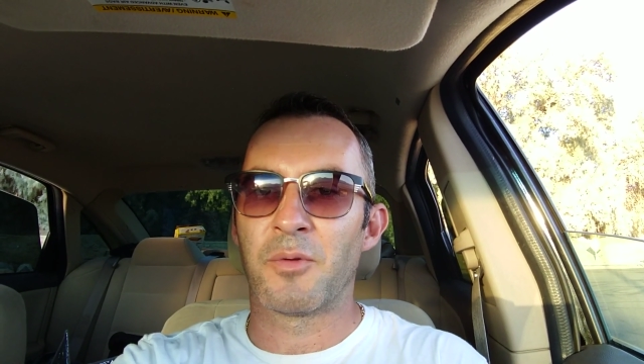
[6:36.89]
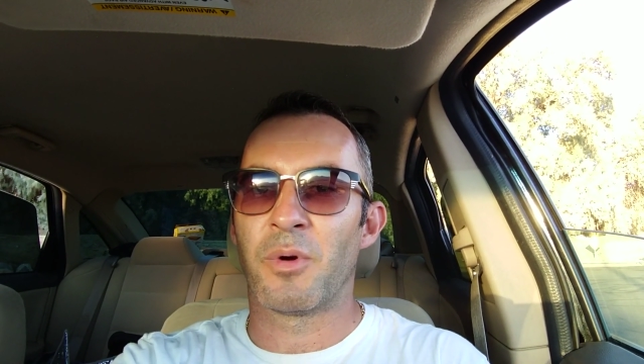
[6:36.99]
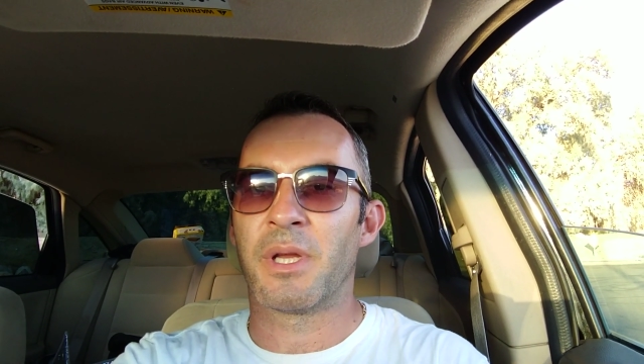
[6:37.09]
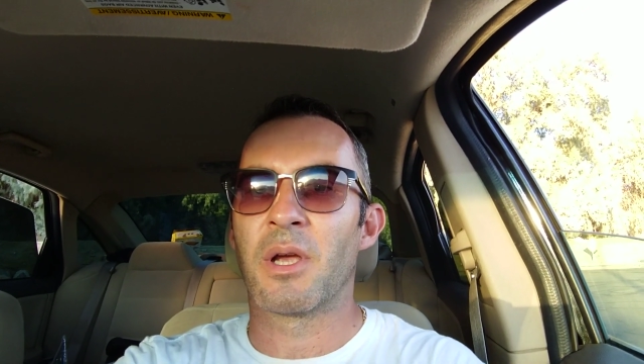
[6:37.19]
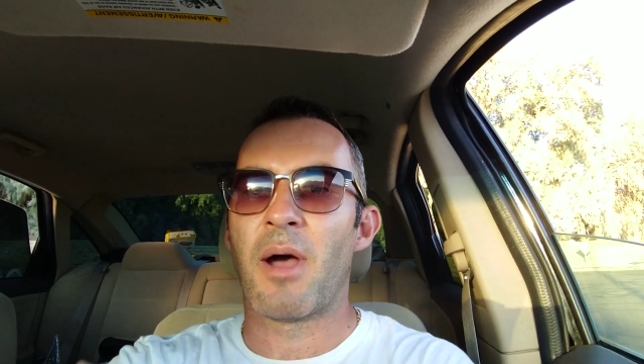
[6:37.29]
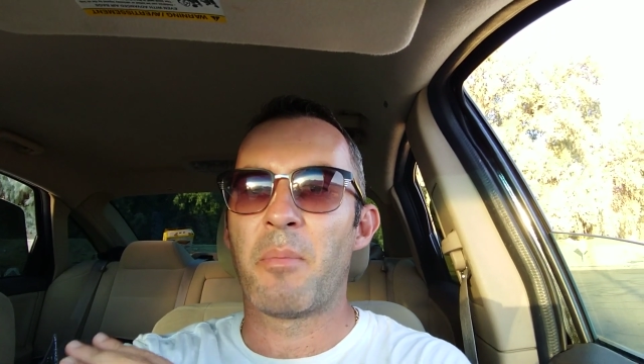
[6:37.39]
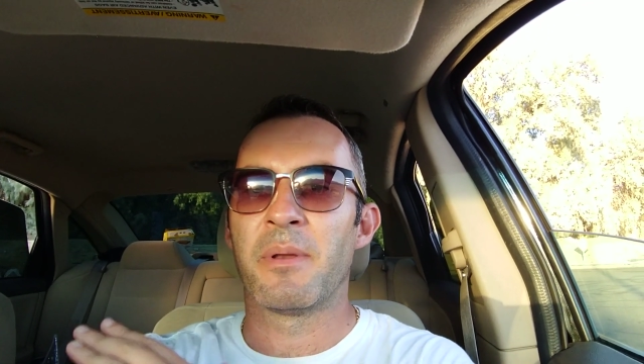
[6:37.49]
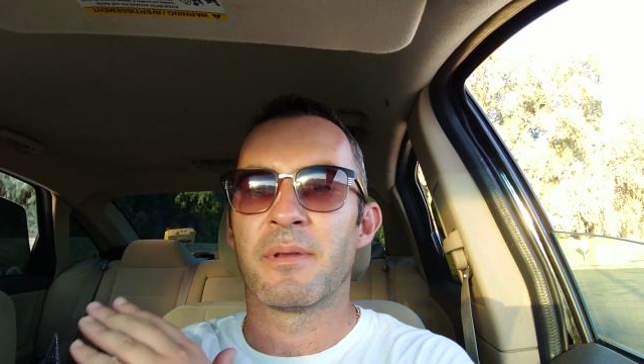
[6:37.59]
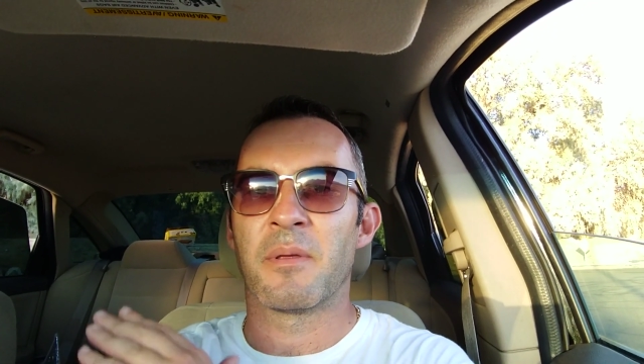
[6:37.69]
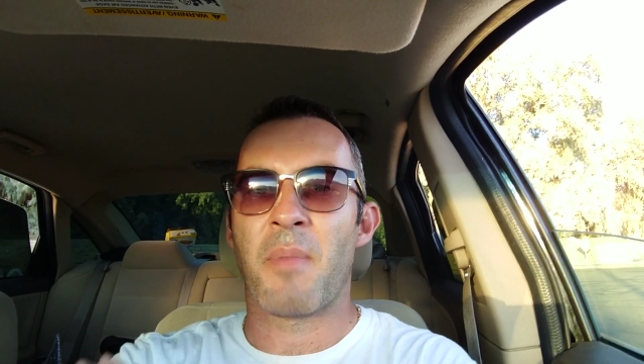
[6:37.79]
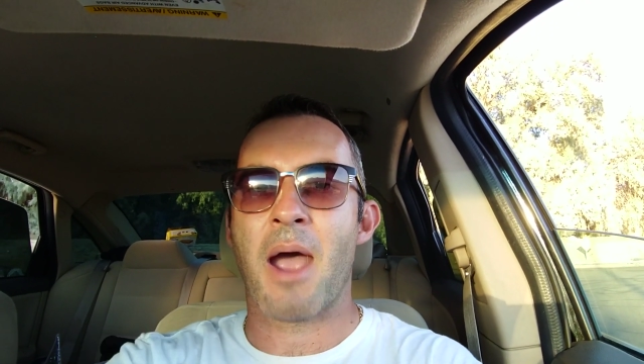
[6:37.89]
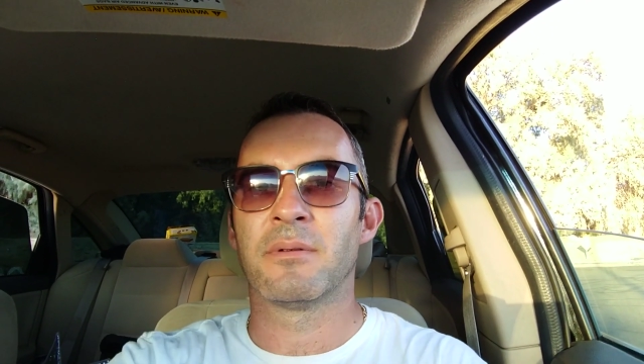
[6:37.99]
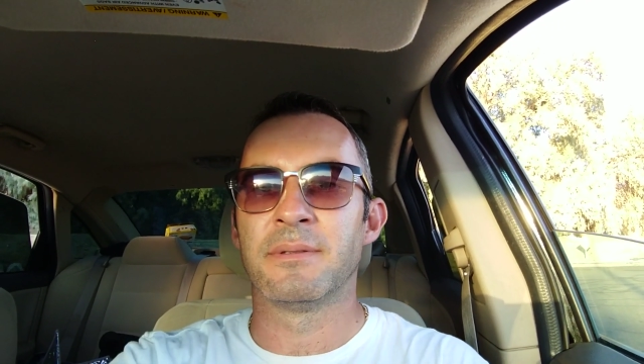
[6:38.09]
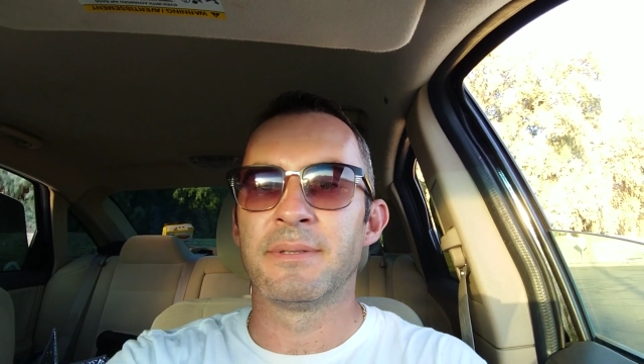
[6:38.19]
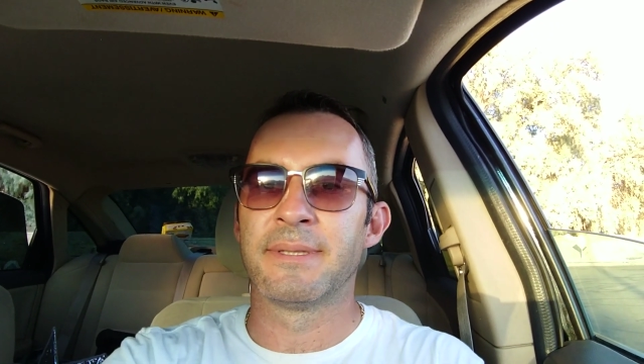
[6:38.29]
When you go up into the
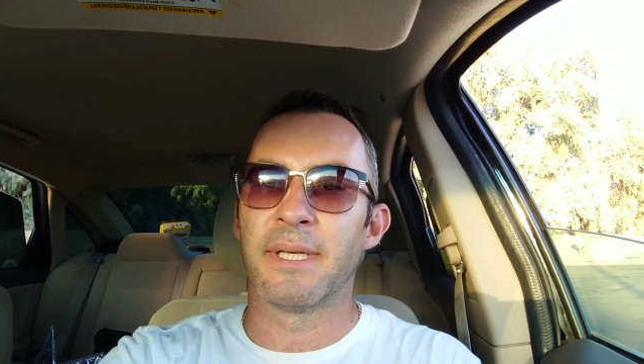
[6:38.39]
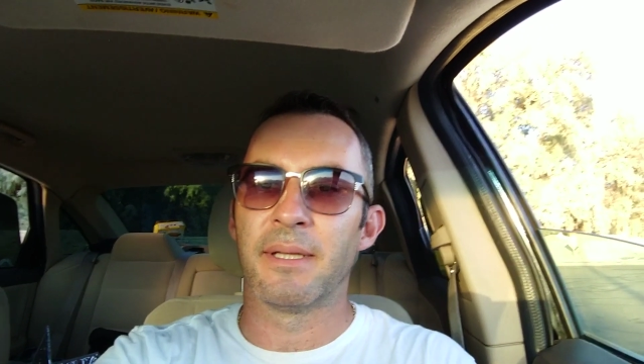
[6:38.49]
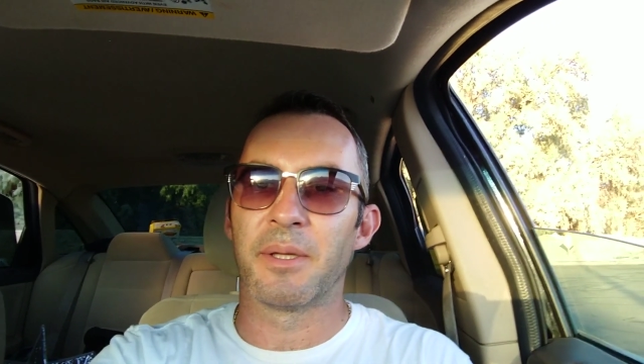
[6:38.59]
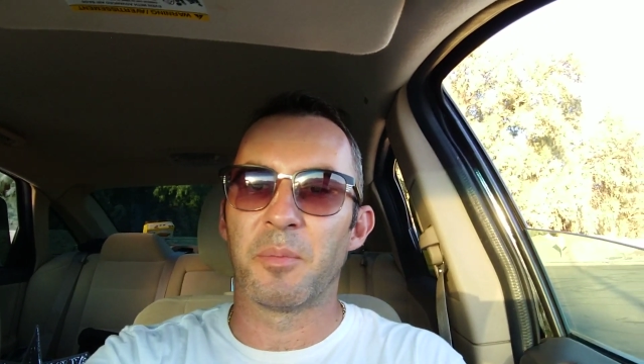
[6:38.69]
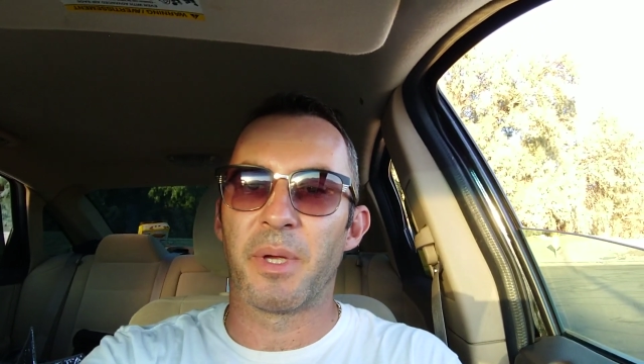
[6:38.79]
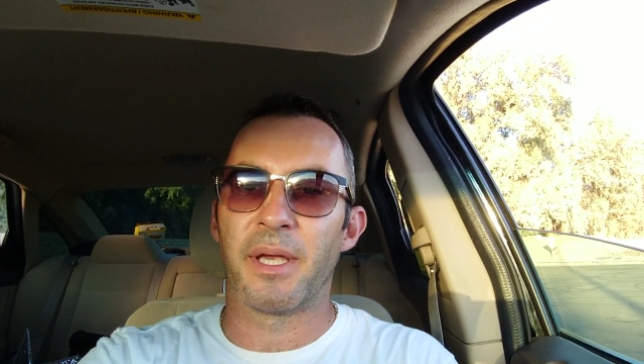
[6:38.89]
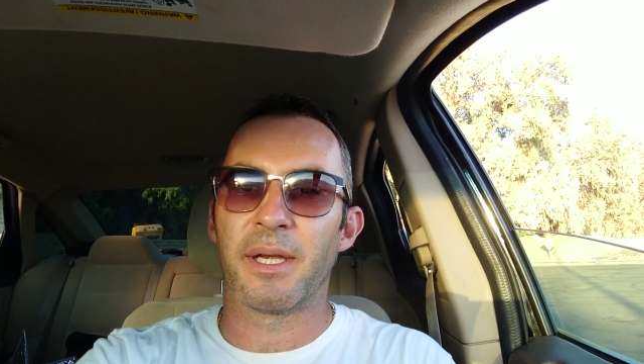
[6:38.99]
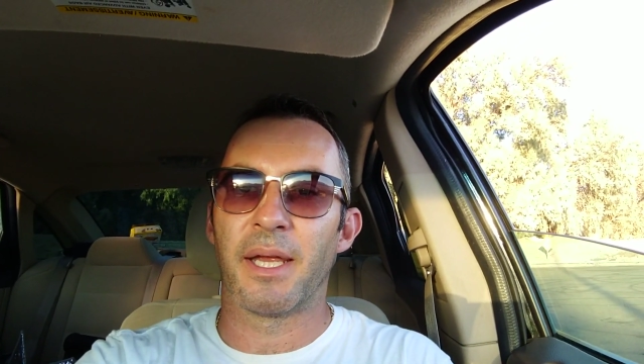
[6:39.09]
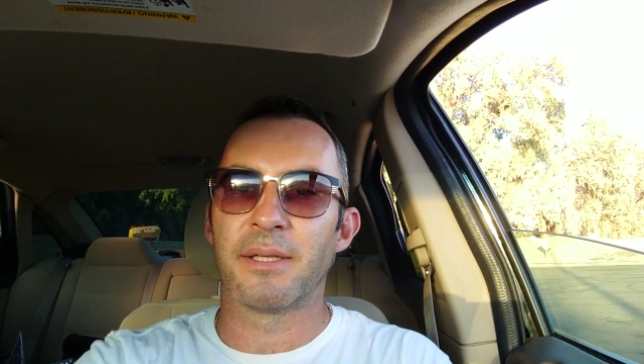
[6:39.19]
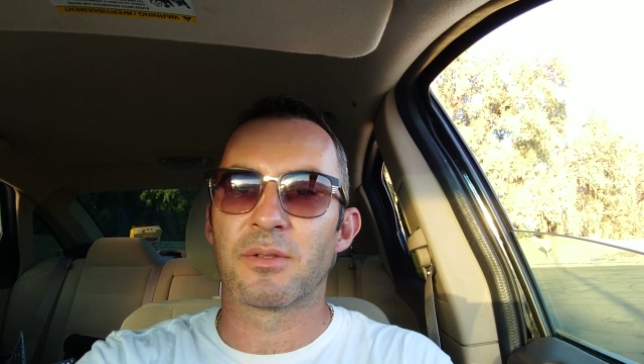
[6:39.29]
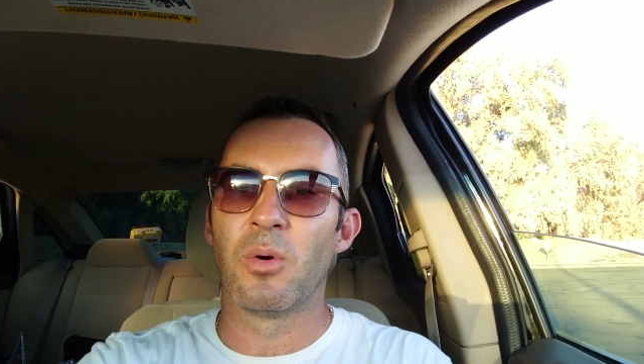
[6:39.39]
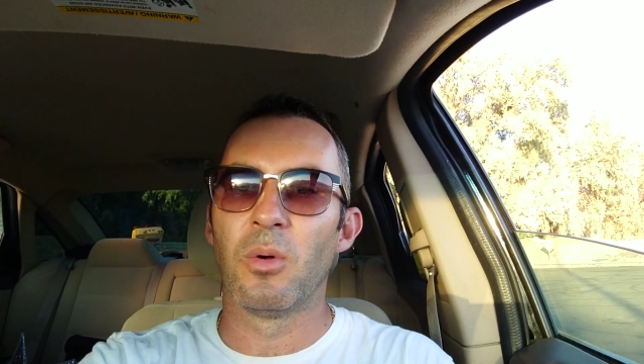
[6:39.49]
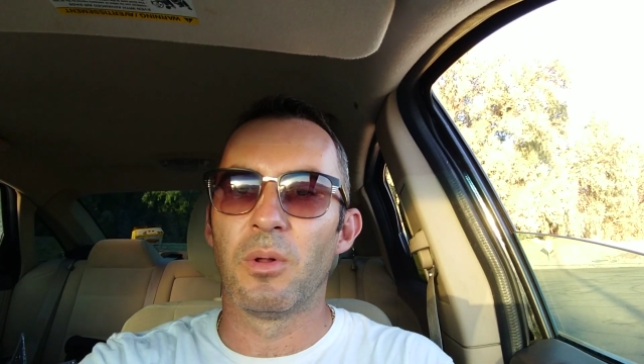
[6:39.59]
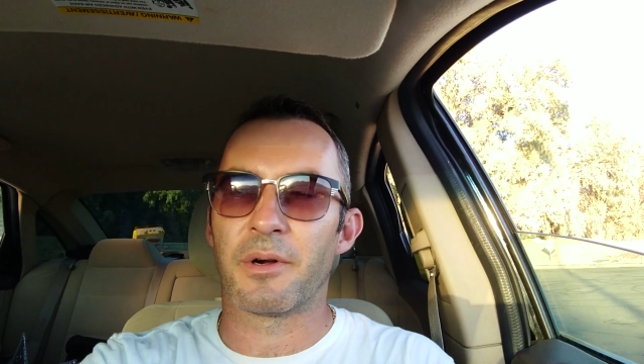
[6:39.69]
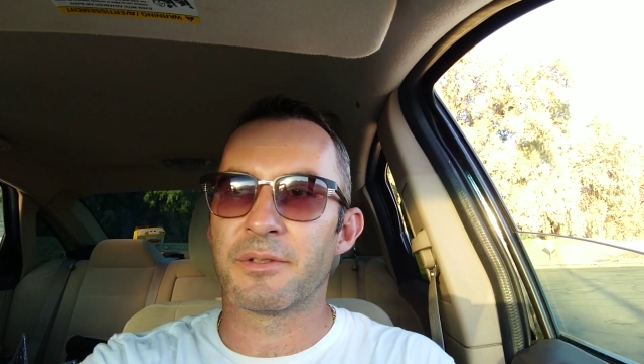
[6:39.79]
mountains a little bit, it's
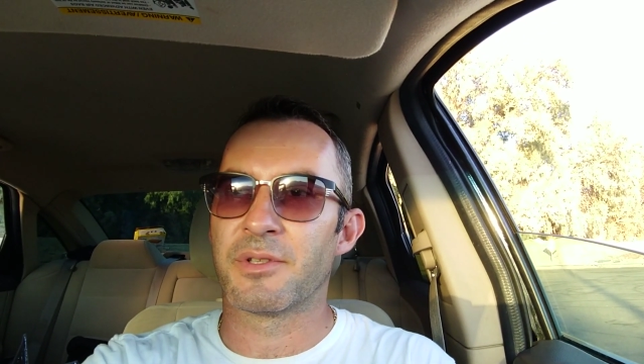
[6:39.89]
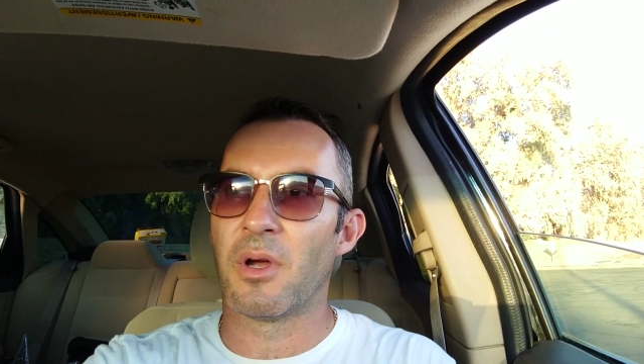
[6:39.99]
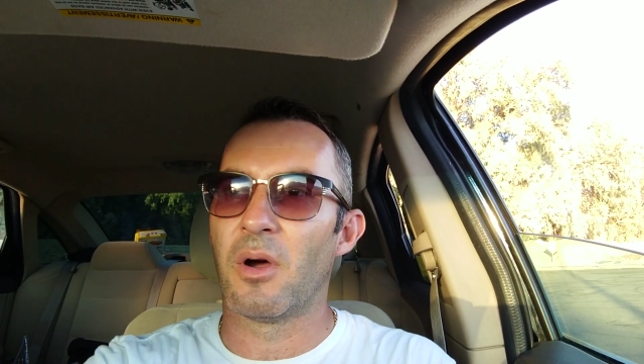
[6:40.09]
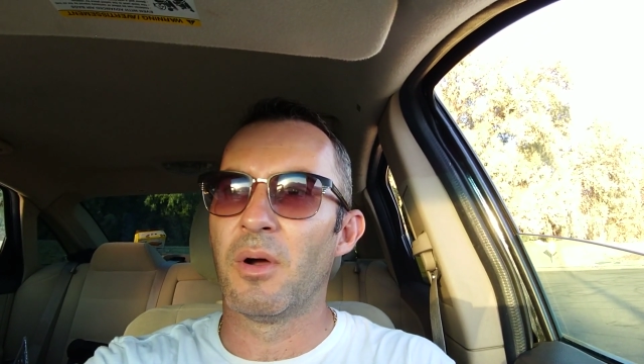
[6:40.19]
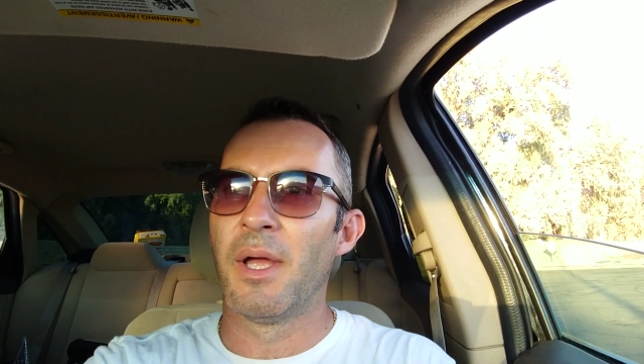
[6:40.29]
cooler. So